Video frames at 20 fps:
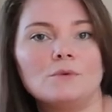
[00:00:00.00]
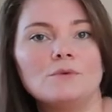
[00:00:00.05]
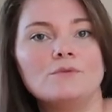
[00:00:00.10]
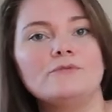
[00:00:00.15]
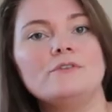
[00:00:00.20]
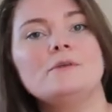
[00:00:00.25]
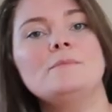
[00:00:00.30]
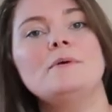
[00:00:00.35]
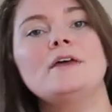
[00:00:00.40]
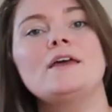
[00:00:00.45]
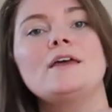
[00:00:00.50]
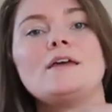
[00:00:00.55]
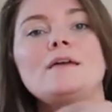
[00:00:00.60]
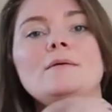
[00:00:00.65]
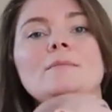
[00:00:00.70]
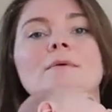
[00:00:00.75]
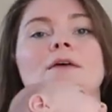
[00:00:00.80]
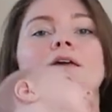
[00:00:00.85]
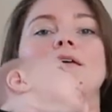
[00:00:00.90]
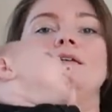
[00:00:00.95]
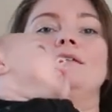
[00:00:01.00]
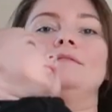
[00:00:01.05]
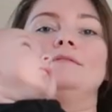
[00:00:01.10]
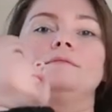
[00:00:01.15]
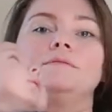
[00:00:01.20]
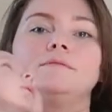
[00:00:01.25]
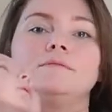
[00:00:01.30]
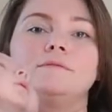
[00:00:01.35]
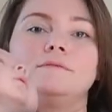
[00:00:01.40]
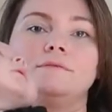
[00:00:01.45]
Wolfie baby.
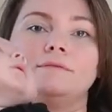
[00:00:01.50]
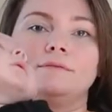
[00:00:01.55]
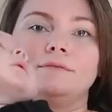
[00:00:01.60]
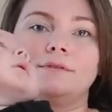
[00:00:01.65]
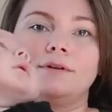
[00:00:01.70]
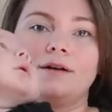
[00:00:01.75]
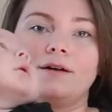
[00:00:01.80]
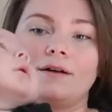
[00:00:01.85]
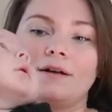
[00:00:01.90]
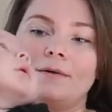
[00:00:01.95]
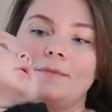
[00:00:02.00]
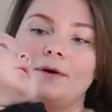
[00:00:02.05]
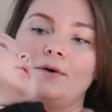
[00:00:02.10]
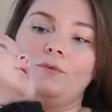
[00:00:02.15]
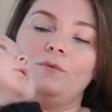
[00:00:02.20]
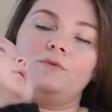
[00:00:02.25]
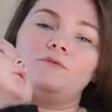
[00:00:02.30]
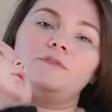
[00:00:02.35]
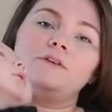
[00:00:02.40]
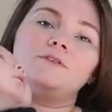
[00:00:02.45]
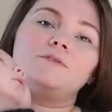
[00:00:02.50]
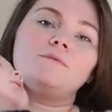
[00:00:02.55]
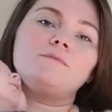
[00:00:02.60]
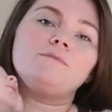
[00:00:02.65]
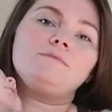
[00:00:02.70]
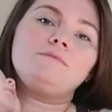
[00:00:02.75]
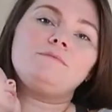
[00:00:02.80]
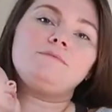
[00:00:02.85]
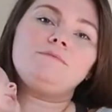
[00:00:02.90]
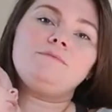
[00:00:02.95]
Come on, Wolfie, don't,
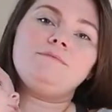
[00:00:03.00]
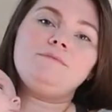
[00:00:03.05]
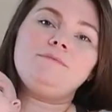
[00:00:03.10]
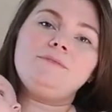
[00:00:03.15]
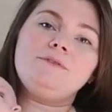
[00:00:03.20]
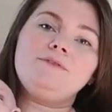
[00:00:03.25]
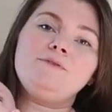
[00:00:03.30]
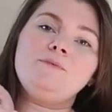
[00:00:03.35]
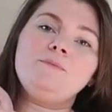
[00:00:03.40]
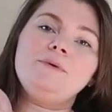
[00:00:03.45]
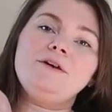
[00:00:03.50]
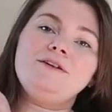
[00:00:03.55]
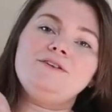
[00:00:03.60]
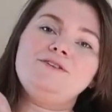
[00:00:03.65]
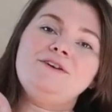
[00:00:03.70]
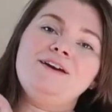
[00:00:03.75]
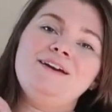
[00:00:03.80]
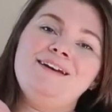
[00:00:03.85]
don't catch.